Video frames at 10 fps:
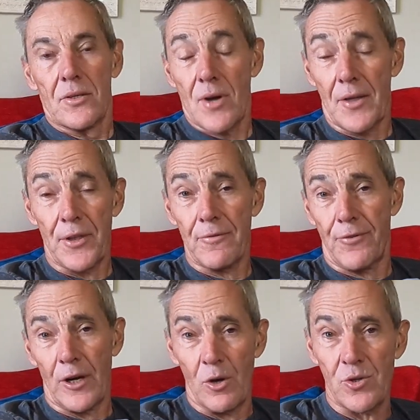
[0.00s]
So I think
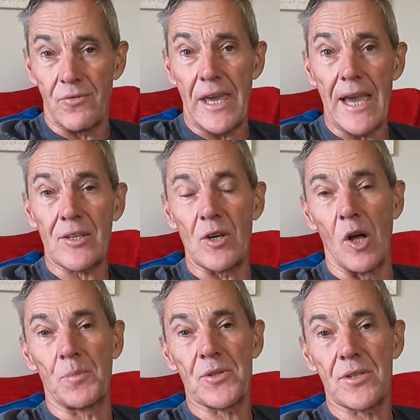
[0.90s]
followers of the
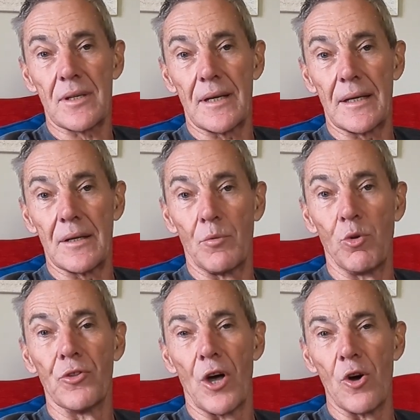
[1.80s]
XAlps
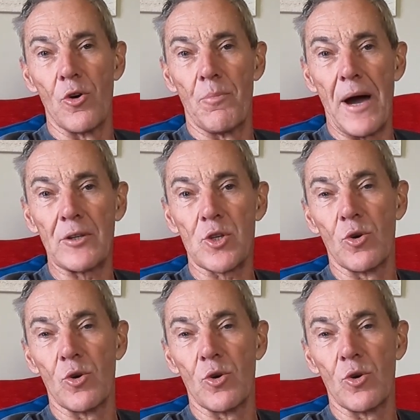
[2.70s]
will know about